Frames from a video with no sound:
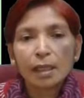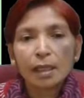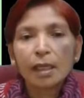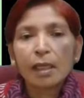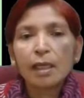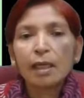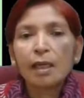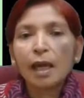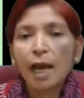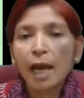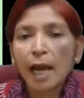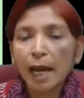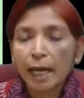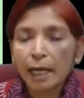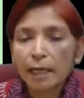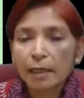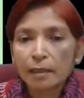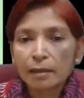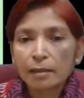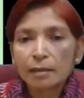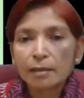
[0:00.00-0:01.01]
in
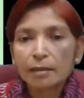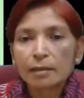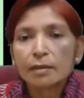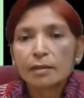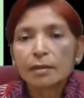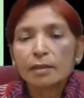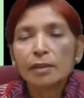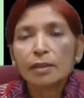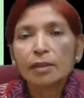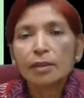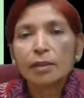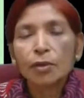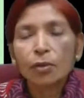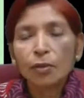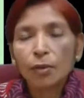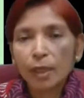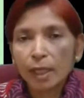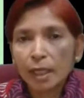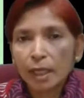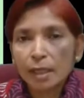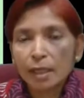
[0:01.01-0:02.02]
hand
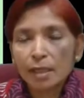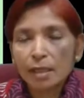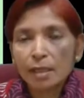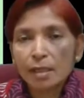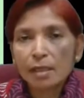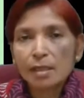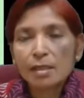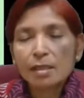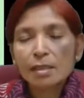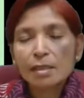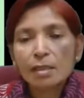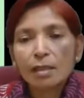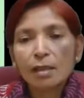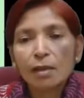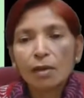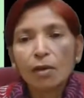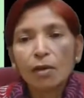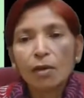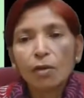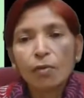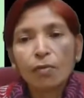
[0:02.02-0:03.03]
today is
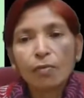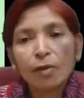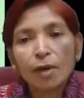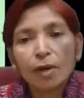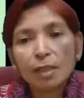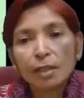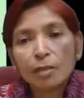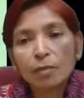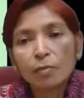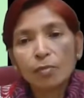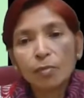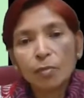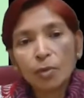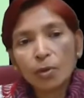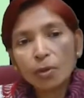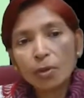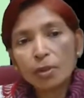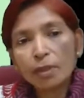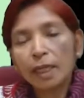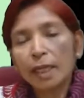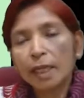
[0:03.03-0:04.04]
worth
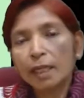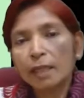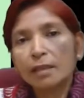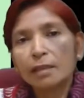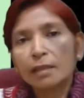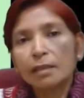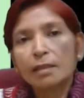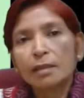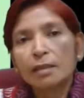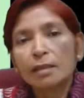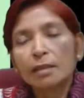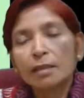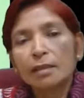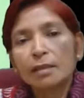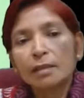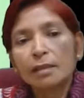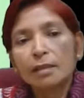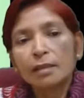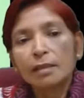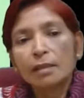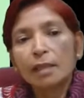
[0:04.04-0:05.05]
more than
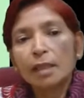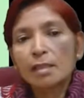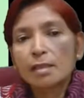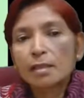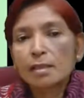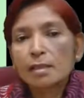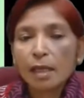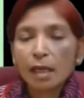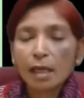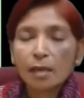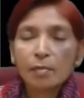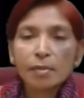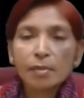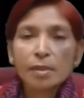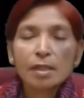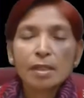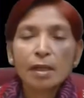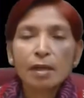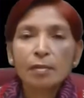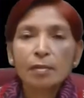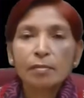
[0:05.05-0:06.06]
the same
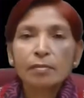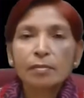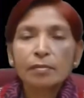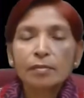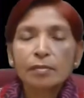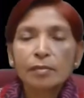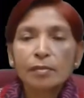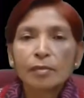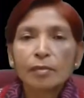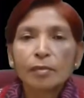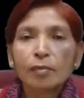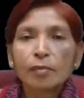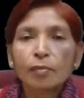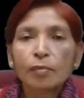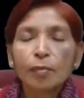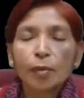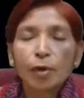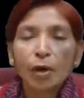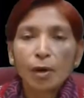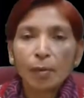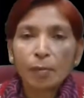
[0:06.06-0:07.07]
sum
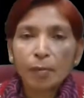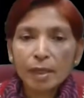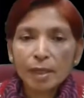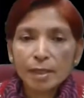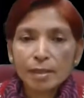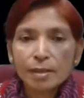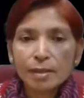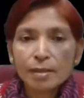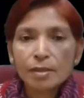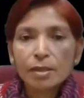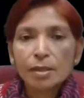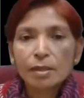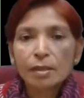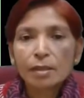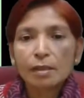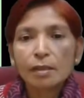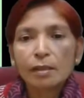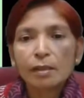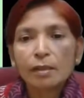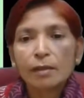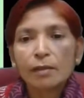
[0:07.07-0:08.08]
promised
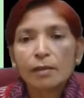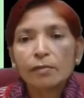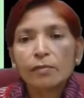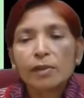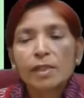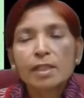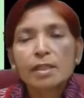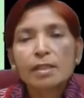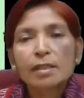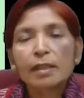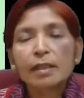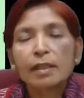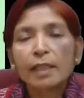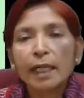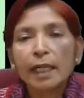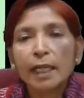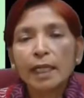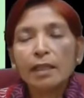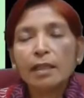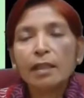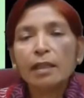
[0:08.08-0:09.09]
with
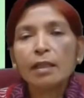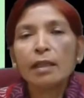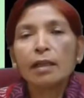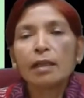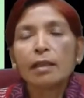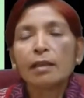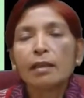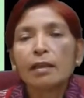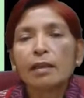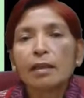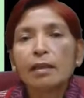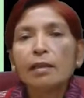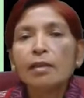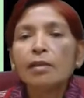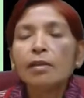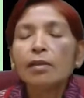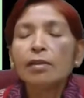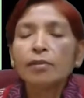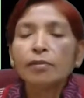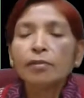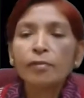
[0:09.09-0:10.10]
certainty in the
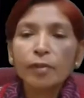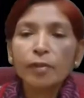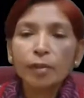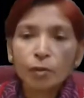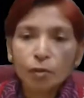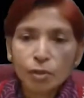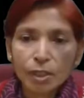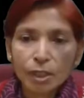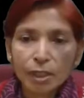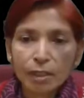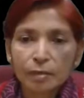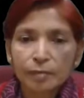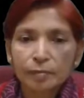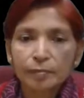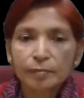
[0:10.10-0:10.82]
future.